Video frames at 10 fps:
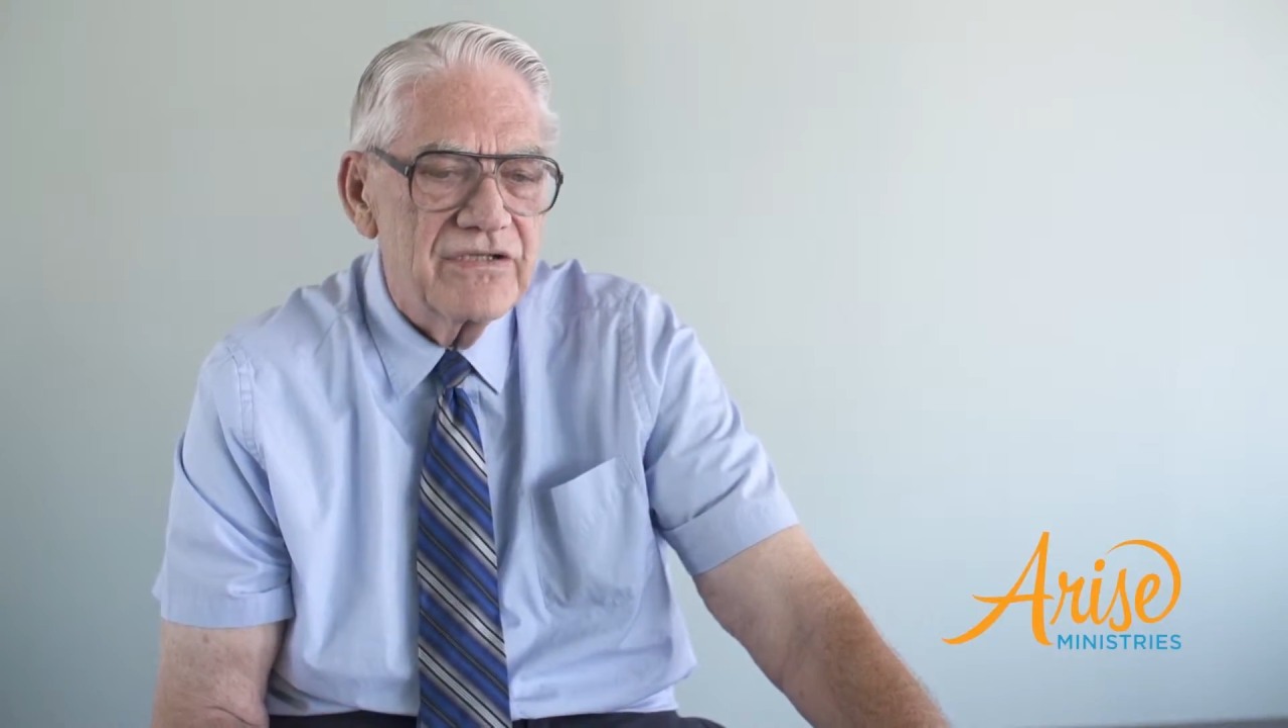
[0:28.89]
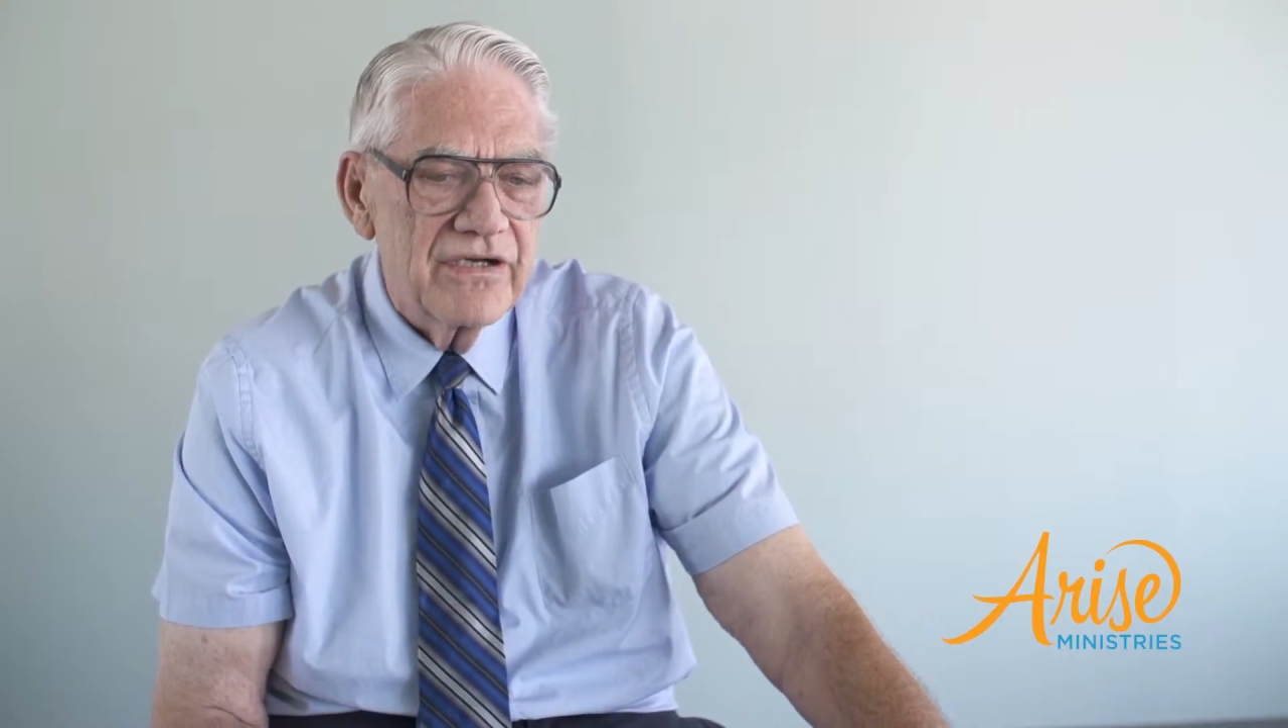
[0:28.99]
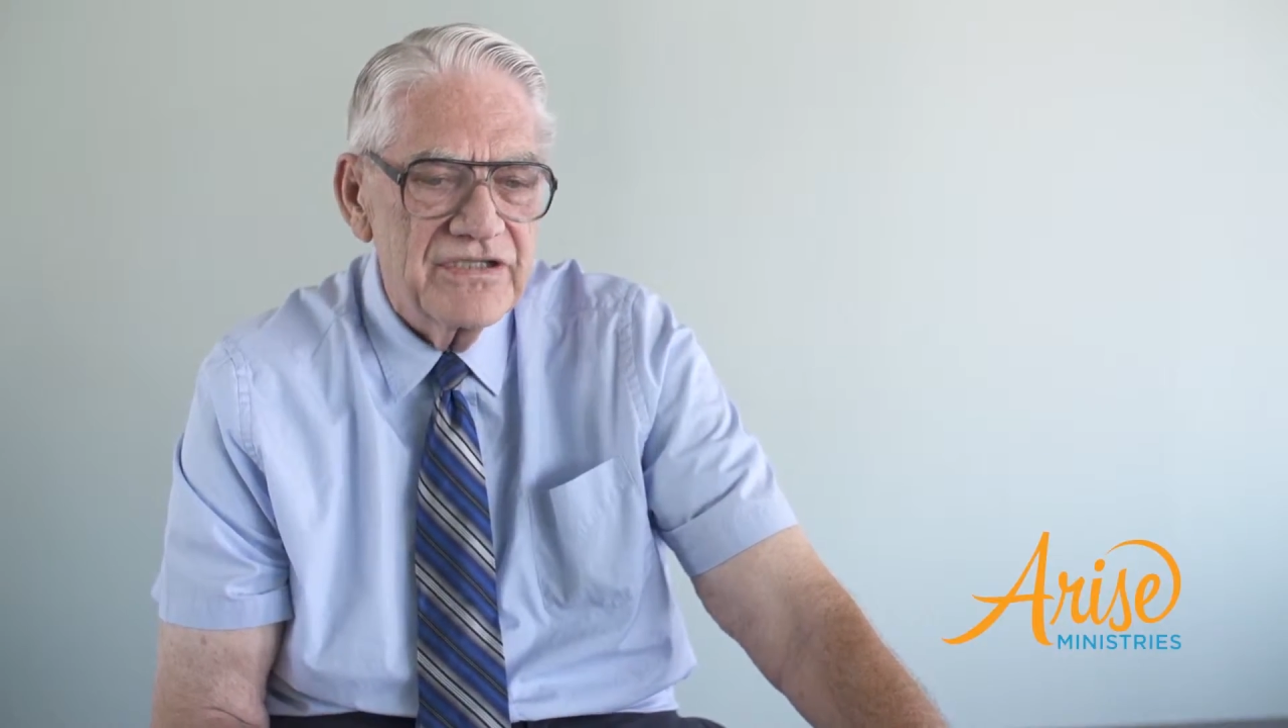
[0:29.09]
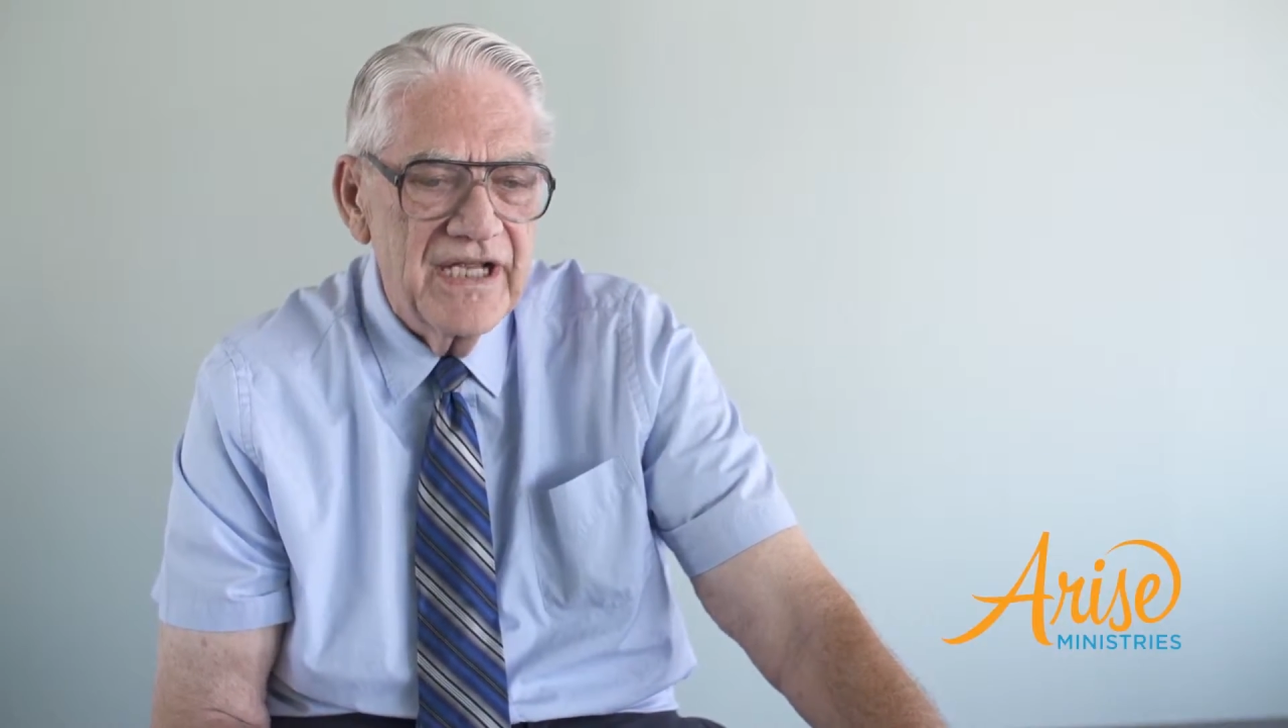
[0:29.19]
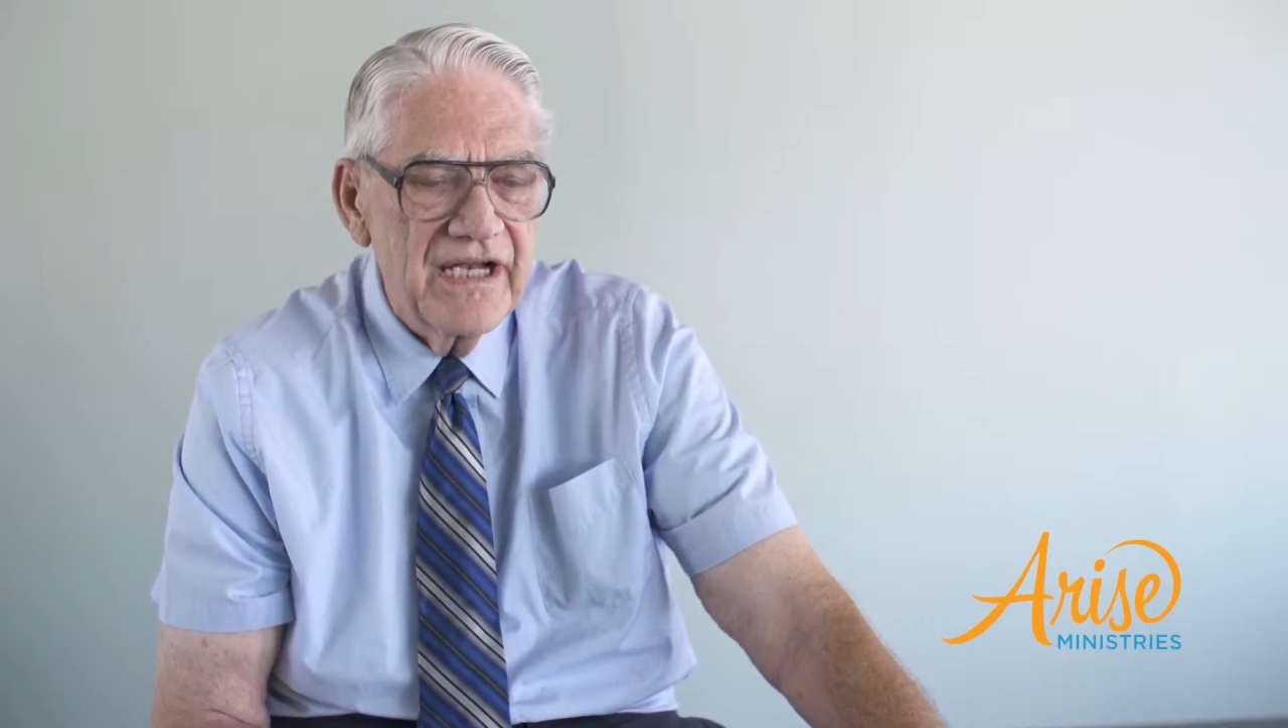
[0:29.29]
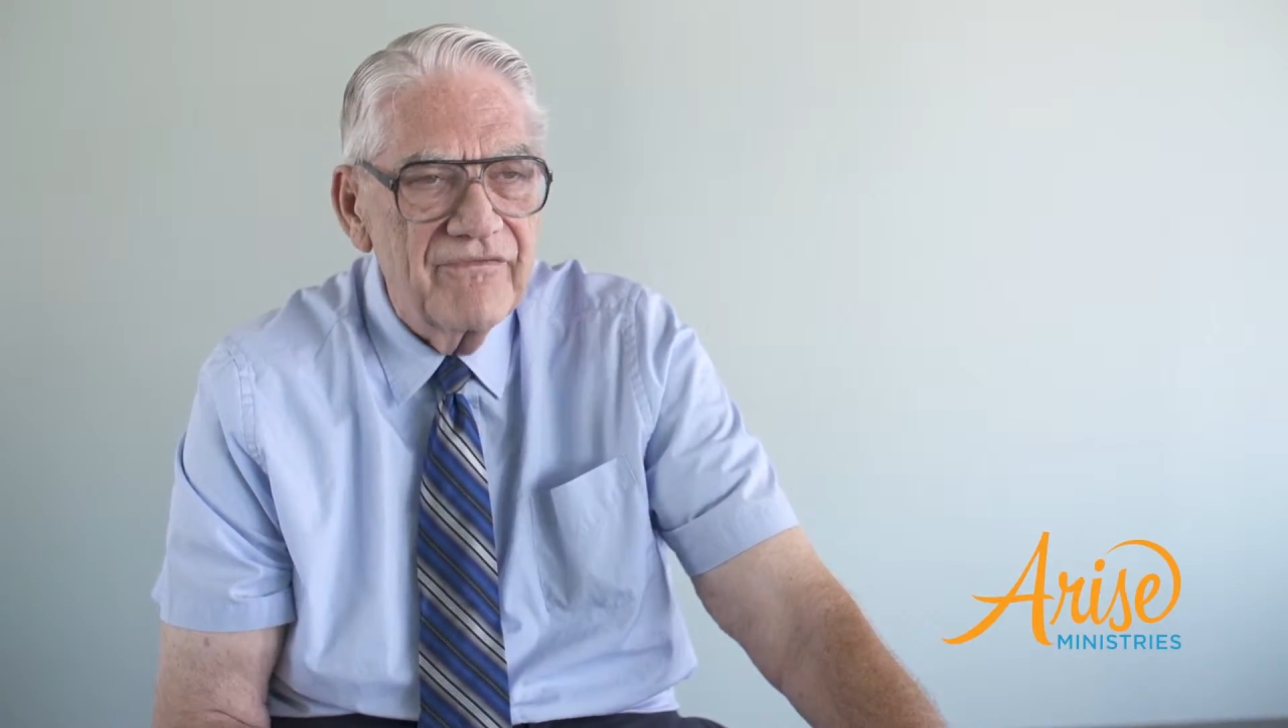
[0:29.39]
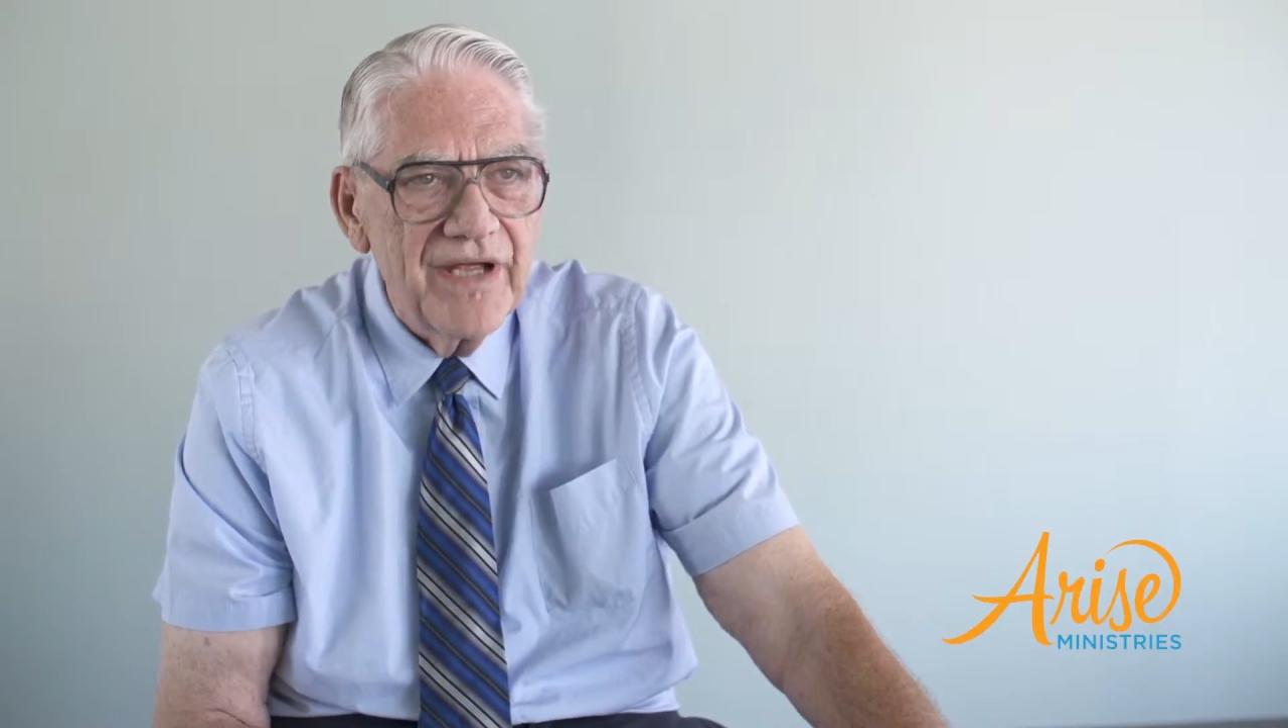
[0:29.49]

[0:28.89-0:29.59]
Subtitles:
your extended